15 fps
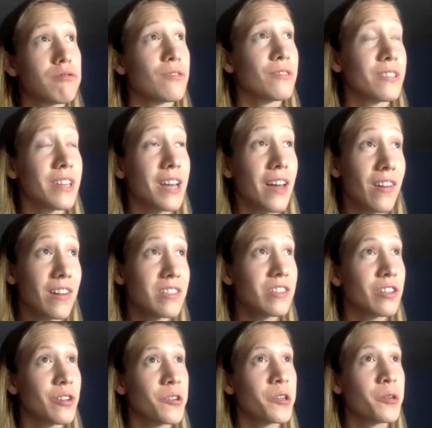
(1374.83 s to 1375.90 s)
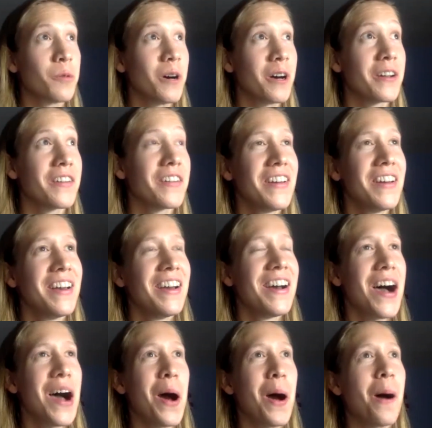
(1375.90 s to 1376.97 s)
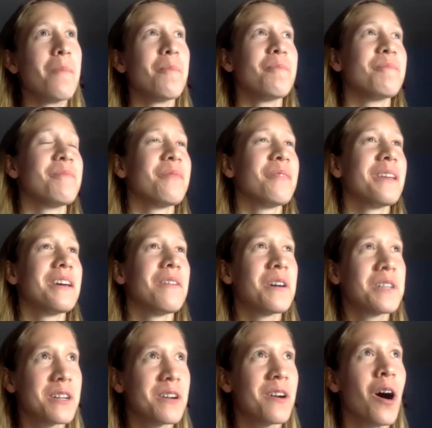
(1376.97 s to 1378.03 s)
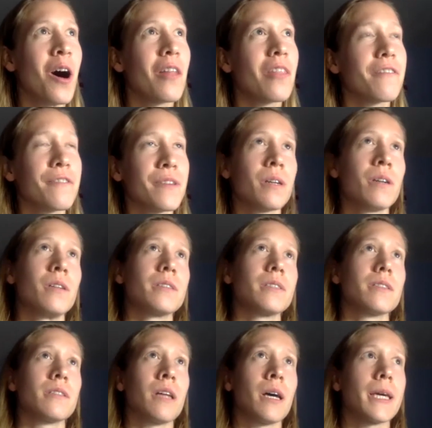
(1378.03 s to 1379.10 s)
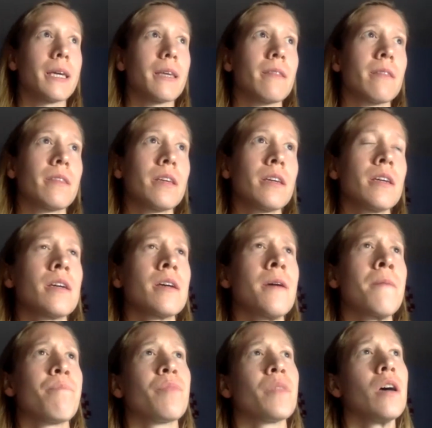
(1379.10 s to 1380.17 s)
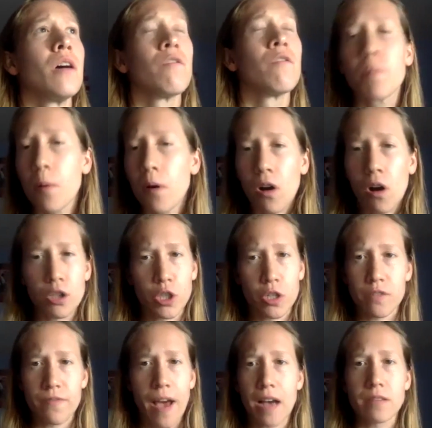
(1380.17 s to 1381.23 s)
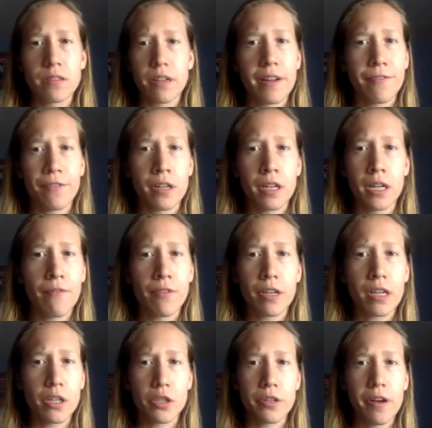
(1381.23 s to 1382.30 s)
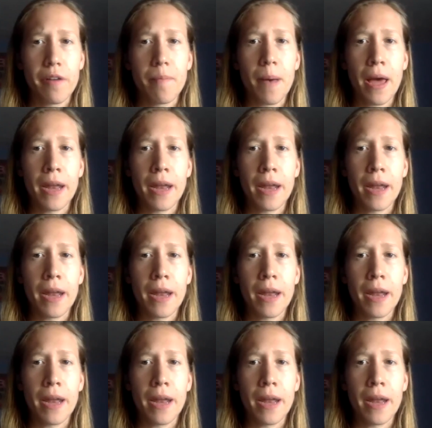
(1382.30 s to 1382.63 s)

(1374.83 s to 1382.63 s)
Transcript: Yeah, that's a loaded one. Um, I'll start on the field. Like the football culture is vastly different in every country I've been